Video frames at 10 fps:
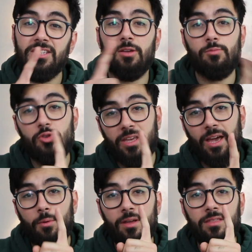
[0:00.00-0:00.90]
to
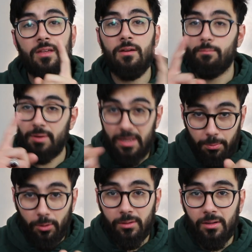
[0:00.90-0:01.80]
communicate with
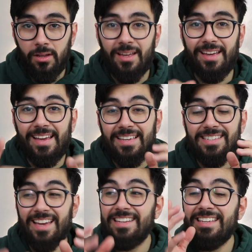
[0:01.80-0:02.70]
people
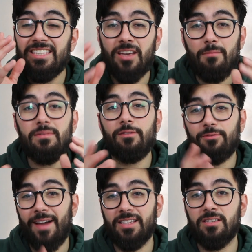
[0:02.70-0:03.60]
is a determining
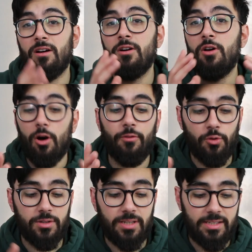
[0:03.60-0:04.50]
factor of
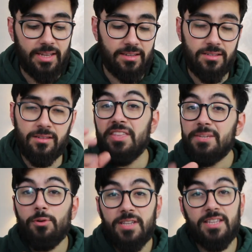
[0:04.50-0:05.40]
your success. This
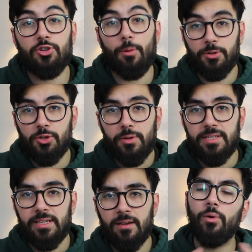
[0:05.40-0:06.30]
presents an
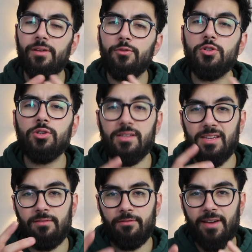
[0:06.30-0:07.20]
opportunity. What if you start
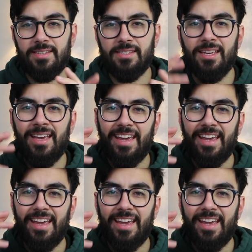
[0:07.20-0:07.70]
to invest